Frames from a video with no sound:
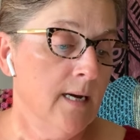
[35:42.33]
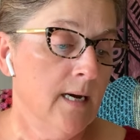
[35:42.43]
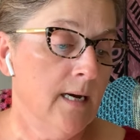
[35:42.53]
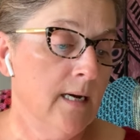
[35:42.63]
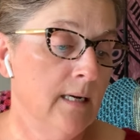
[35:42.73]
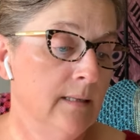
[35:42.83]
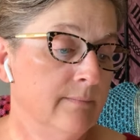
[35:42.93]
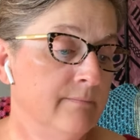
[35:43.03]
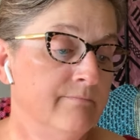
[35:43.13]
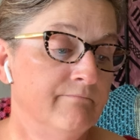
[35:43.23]

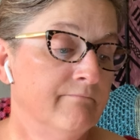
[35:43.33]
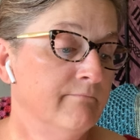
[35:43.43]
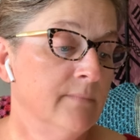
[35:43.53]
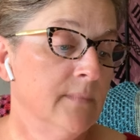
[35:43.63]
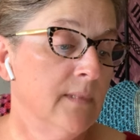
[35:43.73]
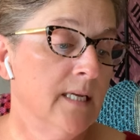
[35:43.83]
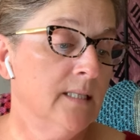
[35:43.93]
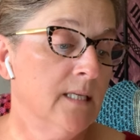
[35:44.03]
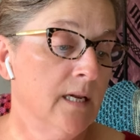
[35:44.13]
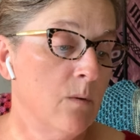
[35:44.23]
Um,
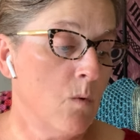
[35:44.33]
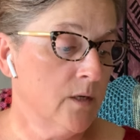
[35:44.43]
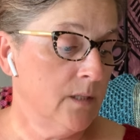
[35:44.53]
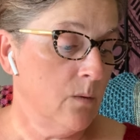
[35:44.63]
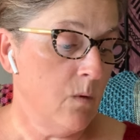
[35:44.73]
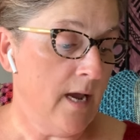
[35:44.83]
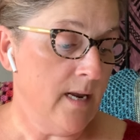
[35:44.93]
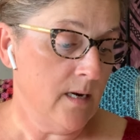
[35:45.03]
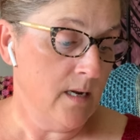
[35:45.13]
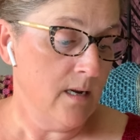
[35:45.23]
it's done in worsted weight.